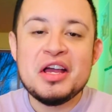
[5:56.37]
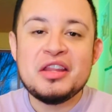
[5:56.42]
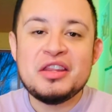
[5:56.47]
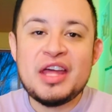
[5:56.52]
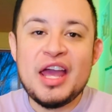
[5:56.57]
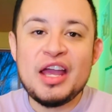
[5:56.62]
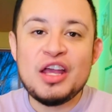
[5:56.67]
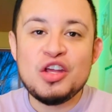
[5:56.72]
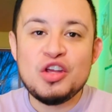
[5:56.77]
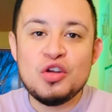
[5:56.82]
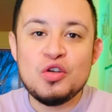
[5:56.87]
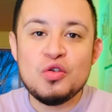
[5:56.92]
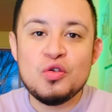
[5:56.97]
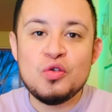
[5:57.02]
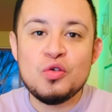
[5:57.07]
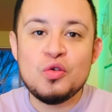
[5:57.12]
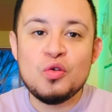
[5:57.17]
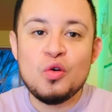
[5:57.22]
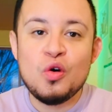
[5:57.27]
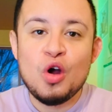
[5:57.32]
that
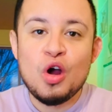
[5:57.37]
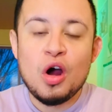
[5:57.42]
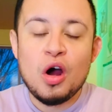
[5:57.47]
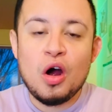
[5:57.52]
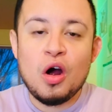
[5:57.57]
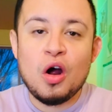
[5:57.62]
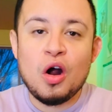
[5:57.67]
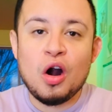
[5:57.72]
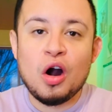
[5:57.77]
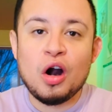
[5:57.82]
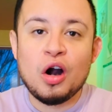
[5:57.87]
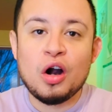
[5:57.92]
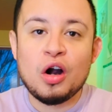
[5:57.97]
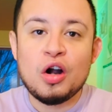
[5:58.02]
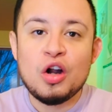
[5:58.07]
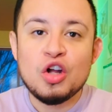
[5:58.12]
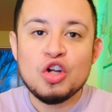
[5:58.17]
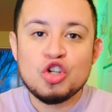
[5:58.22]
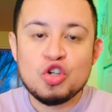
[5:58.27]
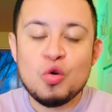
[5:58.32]
you
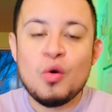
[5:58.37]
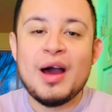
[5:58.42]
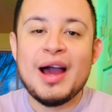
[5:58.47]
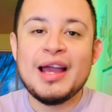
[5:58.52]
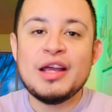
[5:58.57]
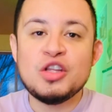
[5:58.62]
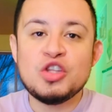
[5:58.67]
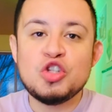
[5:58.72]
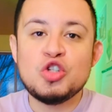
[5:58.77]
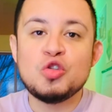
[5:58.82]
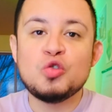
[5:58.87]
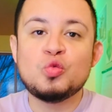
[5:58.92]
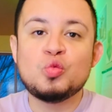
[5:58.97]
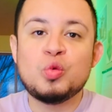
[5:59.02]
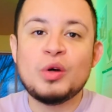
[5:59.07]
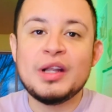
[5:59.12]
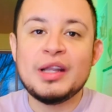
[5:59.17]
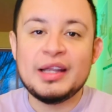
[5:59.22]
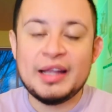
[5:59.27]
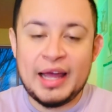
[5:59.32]
are trying to
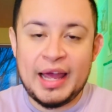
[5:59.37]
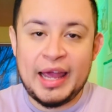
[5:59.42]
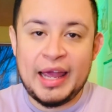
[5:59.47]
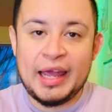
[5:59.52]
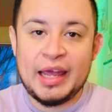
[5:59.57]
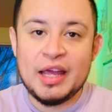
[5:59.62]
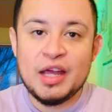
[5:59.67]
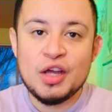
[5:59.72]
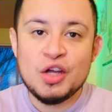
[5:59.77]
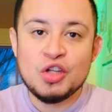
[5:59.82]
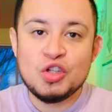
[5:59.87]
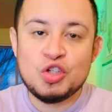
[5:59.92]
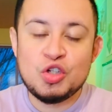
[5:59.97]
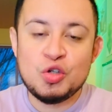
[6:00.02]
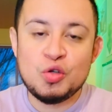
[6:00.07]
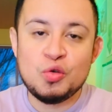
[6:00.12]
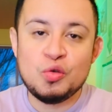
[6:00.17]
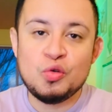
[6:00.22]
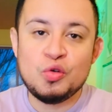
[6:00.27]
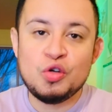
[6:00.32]
relay
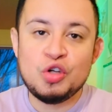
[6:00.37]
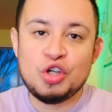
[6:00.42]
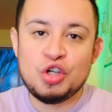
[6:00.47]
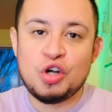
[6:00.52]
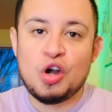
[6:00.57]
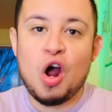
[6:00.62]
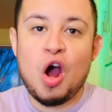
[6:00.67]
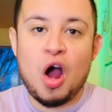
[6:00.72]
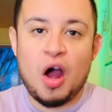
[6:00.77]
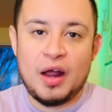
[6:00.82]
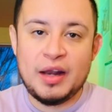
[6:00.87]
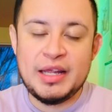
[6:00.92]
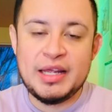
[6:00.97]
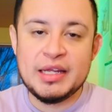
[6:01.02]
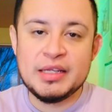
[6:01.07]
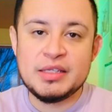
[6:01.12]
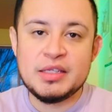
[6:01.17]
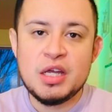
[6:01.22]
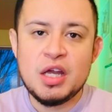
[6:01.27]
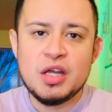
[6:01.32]
to your
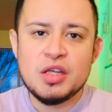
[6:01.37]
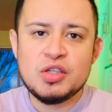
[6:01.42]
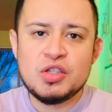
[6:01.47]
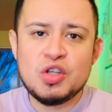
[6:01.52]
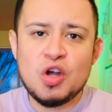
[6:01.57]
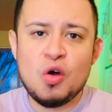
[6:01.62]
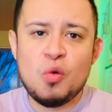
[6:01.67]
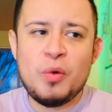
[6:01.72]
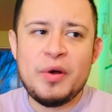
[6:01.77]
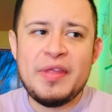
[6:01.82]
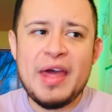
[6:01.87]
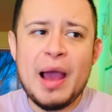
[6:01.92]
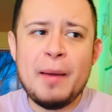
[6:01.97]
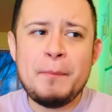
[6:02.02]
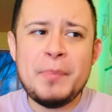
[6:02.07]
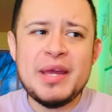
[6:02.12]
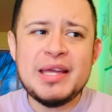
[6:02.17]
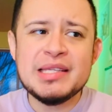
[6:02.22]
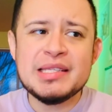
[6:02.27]
audience. So with that being